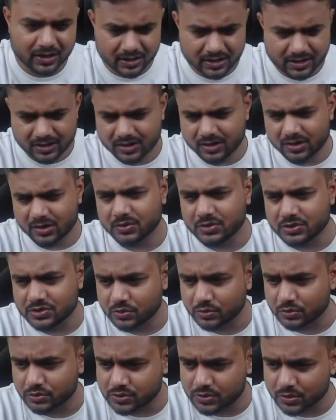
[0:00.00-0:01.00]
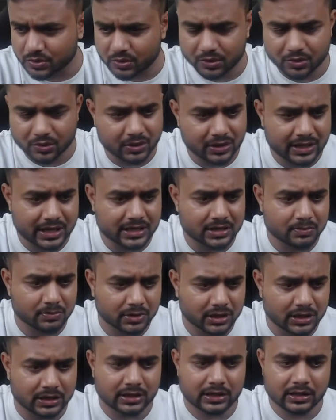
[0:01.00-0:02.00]
No issue. So let
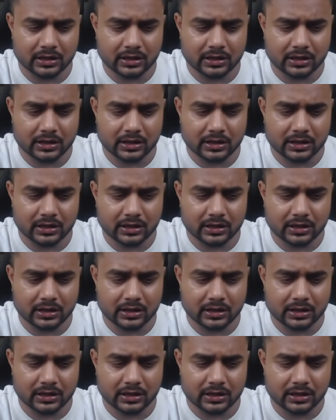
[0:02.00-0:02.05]
me